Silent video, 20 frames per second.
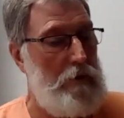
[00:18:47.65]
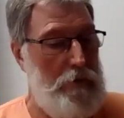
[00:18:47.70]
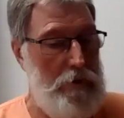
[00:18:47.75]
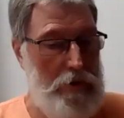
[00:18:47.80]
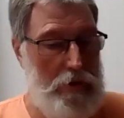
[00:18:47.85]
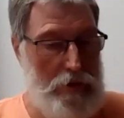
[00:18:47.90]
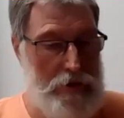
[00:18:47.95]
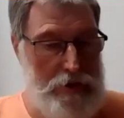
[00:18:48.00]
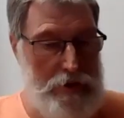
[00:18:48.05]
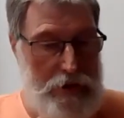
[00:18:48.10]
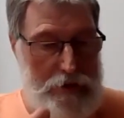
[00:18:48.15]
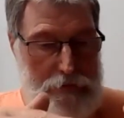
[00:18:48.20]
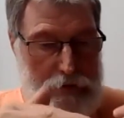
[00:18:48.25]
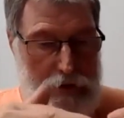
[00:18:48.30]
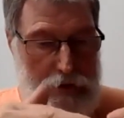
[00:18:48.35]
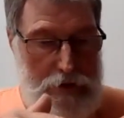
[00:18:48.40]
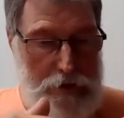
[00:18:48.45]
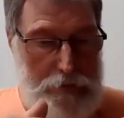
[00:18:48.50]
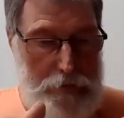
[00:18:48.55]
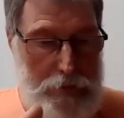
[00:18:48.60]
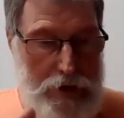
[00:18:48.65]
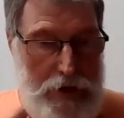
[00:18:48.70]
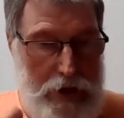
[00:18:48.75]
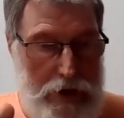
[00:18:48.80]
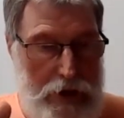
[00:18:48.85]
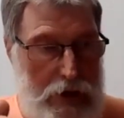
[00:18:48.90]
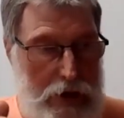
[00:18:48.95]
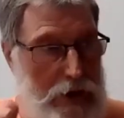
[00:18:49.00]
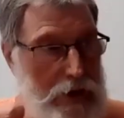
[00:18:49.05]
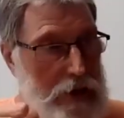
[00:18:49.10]
Because that
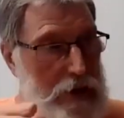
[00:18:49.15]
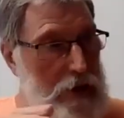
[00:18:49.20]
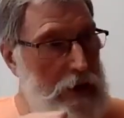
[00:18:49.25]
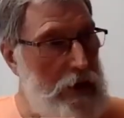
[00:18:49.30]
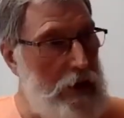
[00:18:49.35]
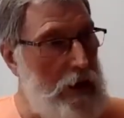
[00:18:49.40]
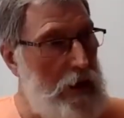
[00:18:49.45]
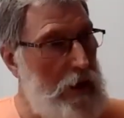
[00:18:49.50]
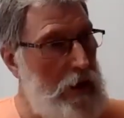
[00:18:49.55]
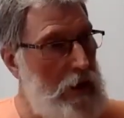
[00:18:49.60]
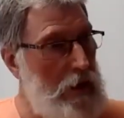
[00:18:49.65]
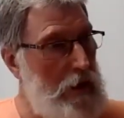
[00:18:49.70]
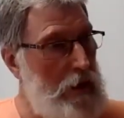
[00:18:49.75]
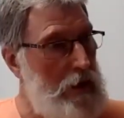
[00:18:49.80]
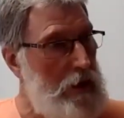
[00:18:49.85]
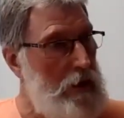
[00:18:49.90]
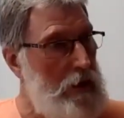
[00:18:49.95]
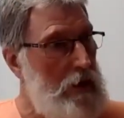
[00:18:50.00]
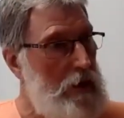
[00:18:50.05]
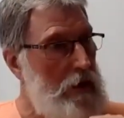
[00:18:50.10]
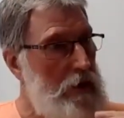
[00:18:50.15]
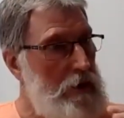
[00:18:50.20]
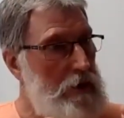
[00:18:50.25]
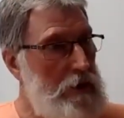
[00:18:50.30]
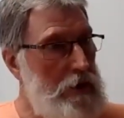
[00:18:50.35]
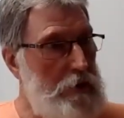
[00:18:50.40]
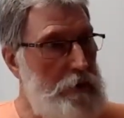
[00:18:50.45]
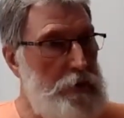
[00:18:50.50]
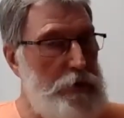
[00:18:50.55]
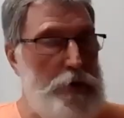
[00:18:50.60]
fundamental entity
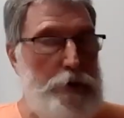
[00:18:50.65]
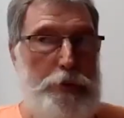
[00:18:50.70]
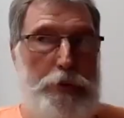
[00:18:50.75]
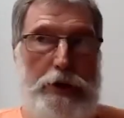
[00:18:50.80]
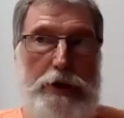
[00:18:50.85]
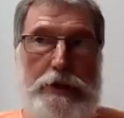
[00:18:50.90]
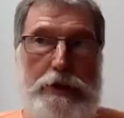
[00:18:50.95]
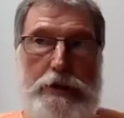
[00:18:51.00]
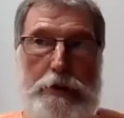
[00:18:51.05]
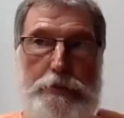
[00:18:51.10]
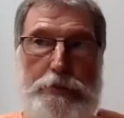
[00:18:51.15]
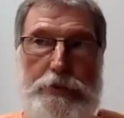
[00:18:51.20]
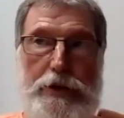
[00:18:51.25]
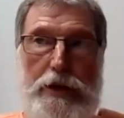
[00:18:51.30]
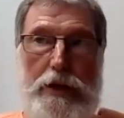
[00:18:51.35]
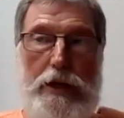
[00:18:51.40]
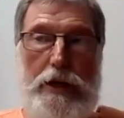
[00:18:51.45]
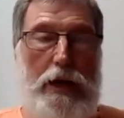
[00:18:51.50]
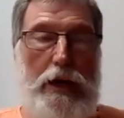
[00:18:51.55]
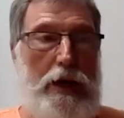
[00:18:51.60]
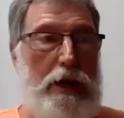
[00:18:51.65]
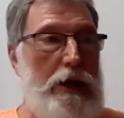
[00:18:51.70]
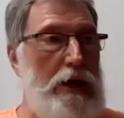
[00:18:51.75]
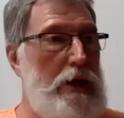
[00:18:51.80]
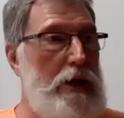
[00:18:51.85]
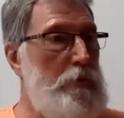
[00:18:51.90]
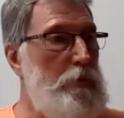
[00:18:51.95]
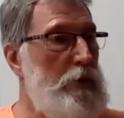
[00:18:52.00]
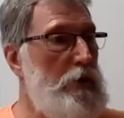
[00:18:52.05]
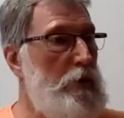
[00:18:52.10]
seems to be something
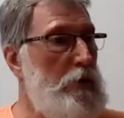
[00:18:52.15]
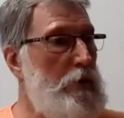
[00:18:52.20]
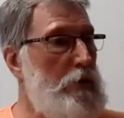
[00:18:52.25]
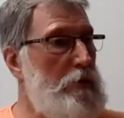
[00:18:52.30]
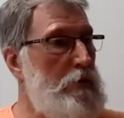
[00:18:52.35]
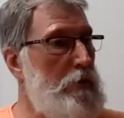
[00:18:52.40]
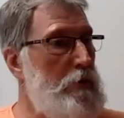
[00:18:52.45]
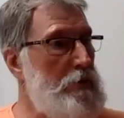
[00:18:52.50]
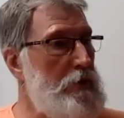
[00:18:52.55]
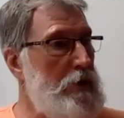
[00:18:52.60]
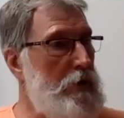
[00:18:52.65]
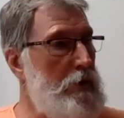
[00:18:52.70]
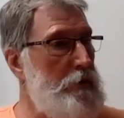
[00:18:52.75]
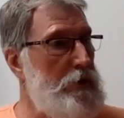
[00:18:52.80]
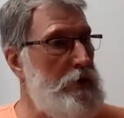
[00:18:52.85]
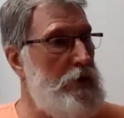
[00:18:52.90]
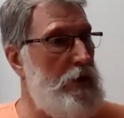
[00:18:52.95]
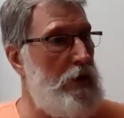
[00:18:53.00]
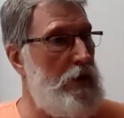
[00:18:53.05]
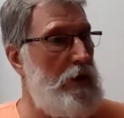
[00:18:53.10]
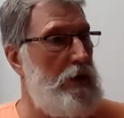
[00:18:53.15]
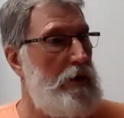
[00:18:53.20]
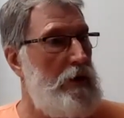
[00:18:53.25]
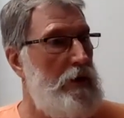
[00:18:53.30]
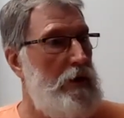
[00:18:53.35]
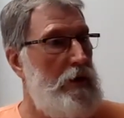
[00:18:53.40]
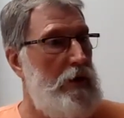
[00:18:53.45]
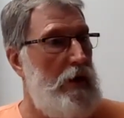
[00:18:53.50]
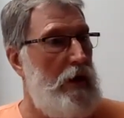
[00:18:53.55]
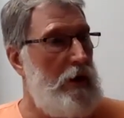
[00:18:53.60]
like, and we know it from scripture,
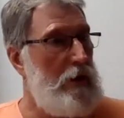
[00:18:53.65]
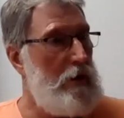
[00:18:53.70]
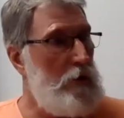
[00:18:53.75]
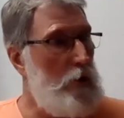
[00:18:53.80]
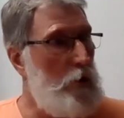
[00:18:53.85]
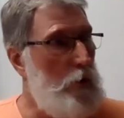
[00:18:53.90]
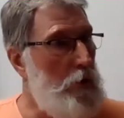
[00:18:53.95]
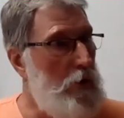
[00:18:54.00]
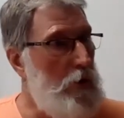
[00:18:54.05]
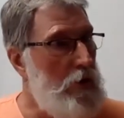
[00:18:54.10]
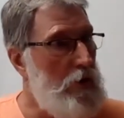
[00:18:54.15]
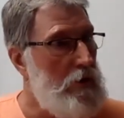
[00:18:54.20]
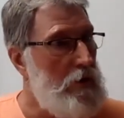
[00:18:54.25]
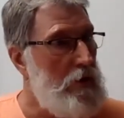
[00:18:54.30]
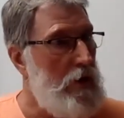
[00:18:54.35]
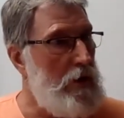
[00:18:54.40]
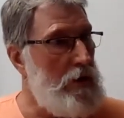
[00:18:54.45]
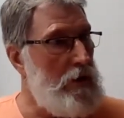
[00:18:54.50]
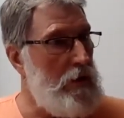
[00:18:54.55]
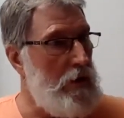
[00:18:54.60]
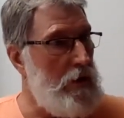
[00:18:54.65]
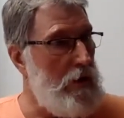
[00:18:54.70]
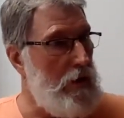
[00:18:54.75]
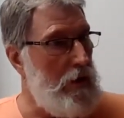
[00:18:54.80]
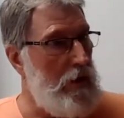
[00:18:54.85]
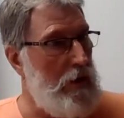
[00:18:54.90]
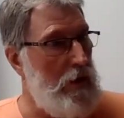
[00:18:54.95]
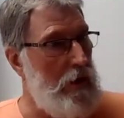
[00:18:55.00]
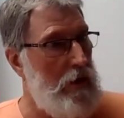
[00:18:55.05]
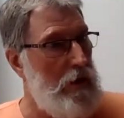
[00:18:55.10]
a knower, a
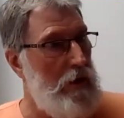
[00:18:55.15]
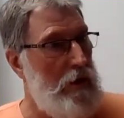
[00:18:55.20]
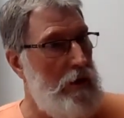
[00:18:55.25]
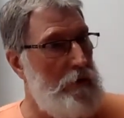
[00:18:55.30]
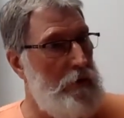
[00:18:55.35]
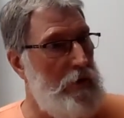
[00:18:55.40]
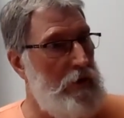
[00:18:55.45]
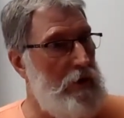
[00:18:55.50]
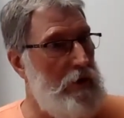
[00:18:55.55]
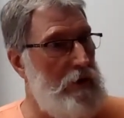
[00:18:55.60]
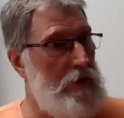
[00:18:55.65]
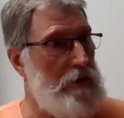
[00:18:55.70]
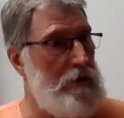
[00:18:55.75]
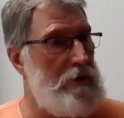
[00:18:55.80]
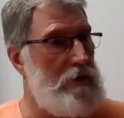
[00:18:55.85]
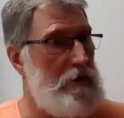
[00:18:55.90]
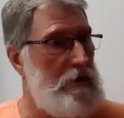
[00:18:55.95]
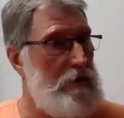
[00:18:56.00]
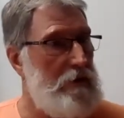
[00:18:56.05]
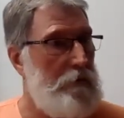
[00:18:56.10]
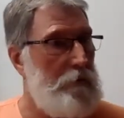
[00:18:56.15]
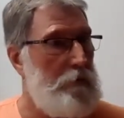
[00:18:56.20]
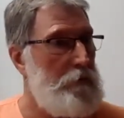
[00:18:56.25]
thinker, a witness.